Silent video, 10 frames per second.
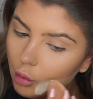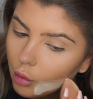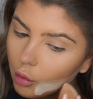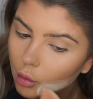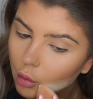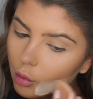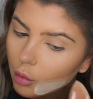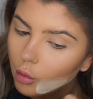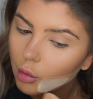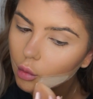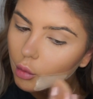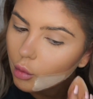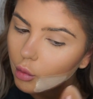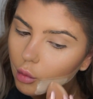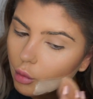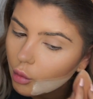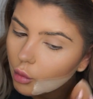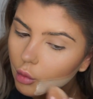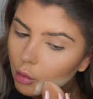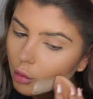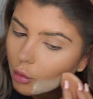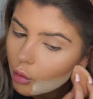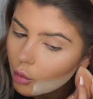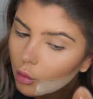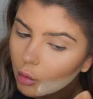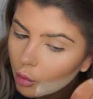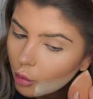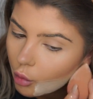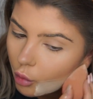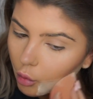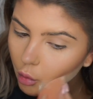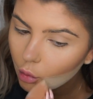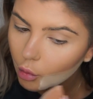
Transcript: (silence)